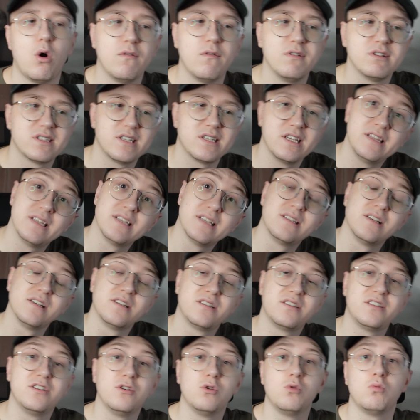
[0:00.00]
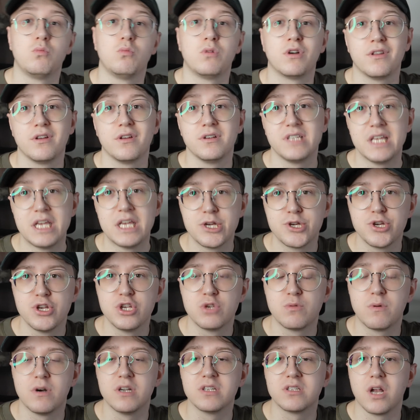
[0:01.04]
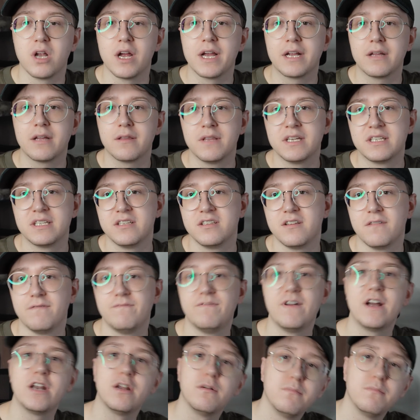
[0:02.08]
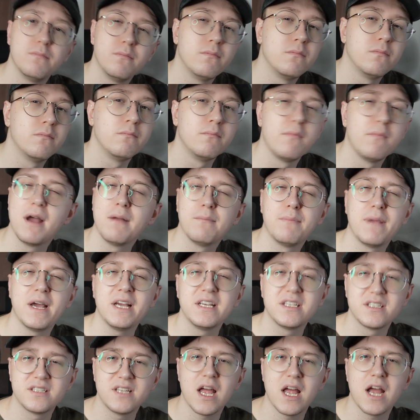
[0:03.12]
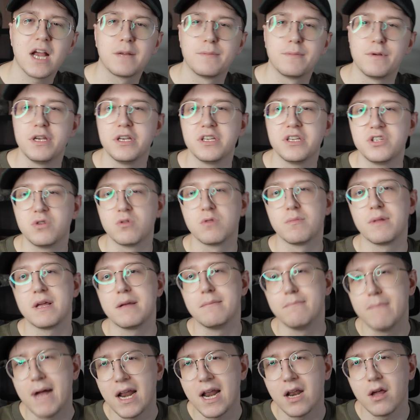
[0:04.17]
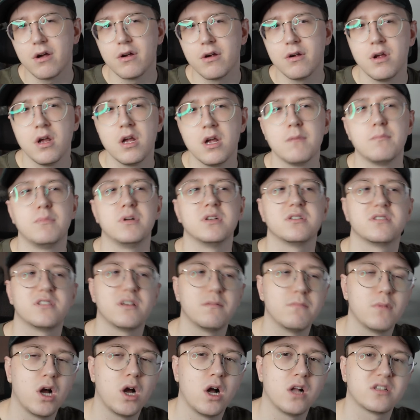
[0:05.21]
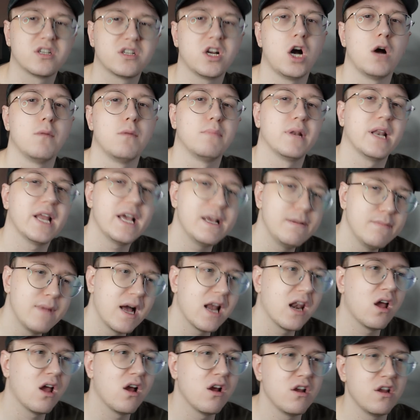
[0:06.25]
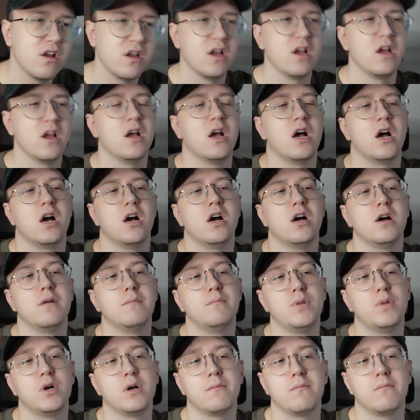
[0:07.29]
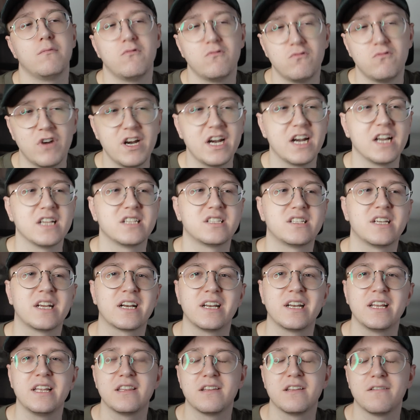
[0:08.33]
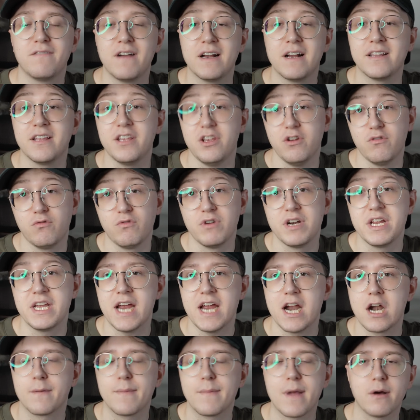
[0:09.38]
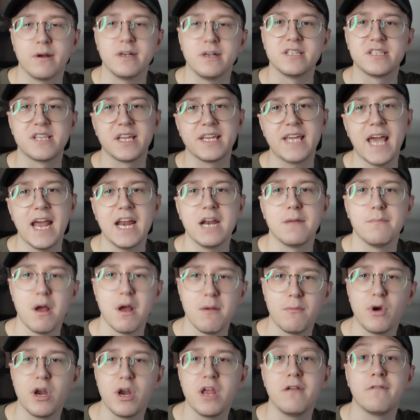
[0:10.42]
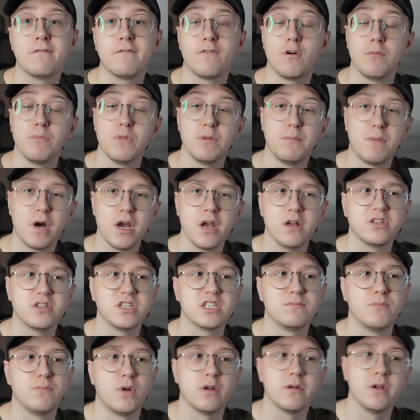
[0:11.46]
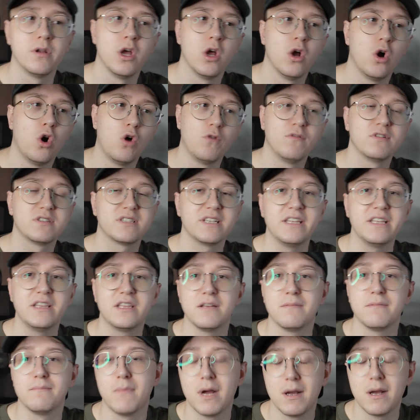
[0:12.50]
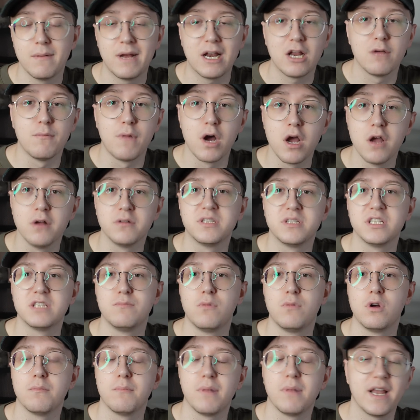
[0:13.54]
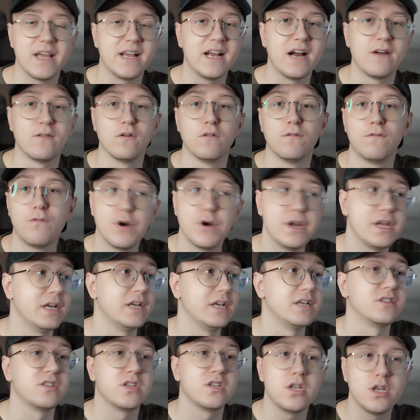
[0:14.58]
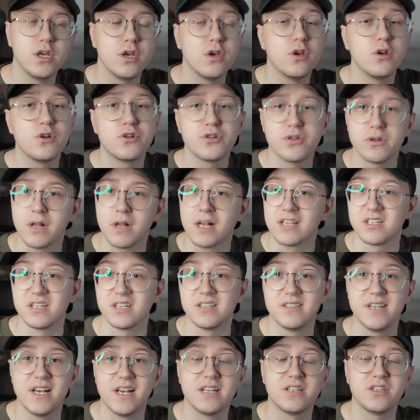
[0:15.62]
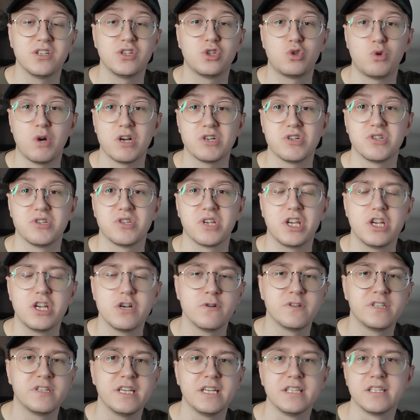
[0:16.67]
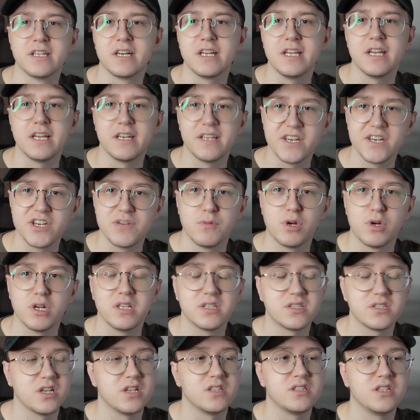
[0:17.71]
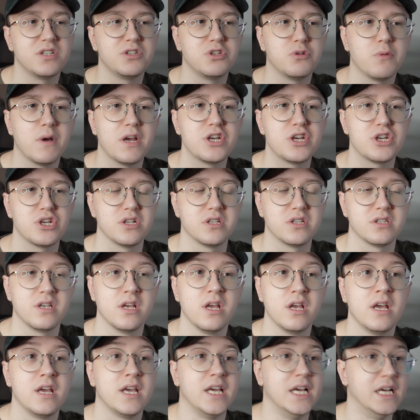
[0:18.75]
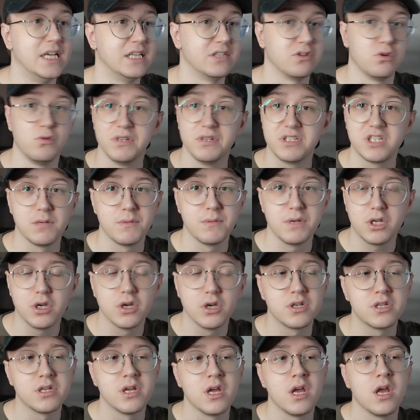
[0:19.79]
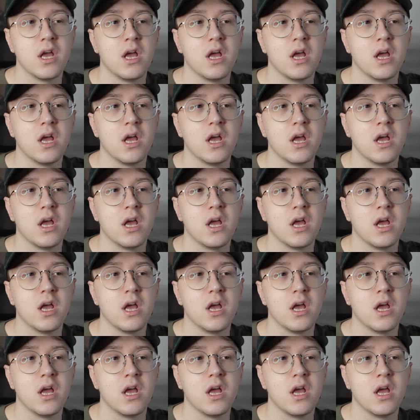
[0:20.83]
obviously, this is still one of those issues where it's like, this is a Venom based deck, but you still want to play Mallow, but some cards can't play Mallow. But realistically, the fact that you're really caring about is the gain of memory from the Myotismon. Obviously, the Mallow Myotismon playing out for free is huge. As I said, trash your security and delete a Digimon in certain situations is always going to be good.